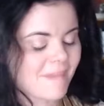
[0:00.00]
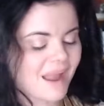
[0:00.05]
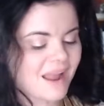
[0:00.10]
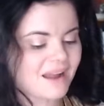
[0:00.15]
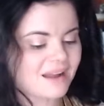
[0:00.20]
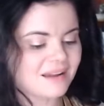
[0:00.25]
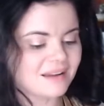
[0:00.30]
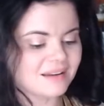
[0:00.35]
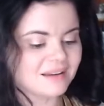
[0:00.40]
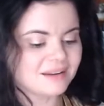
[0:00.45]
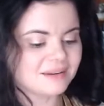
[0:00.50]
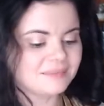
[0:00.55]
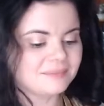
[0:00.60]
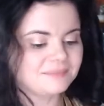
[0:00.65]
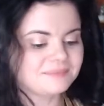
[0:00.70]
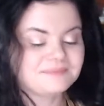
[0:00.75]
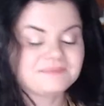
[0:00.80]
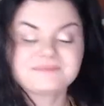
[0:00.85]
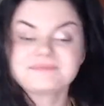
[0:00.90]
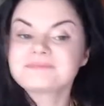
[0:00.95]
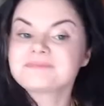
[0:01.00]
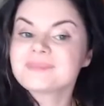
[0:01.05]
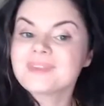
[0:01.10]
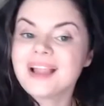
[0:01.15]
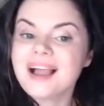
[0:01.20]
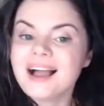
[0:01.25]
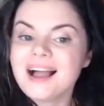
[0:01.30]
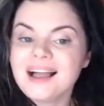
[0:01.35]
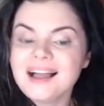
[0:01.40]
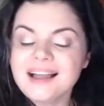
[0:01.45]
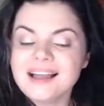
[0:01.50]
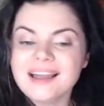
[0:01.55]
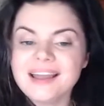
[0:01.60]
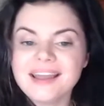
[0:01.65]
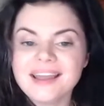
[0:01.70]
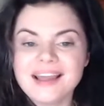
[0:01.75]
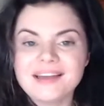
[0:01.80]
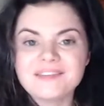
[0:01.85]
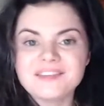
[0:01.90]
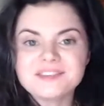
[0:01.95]
I
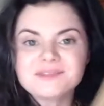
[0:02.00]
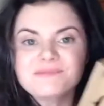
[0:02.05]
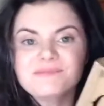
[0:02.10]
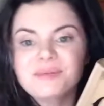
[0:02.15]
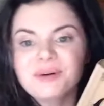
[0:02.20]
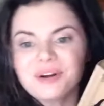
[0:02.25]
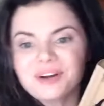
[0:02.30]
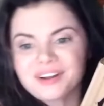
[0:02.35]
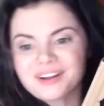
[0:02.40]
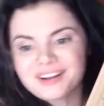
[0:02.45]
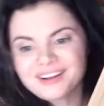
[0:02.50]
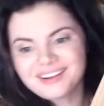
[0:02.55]
have this book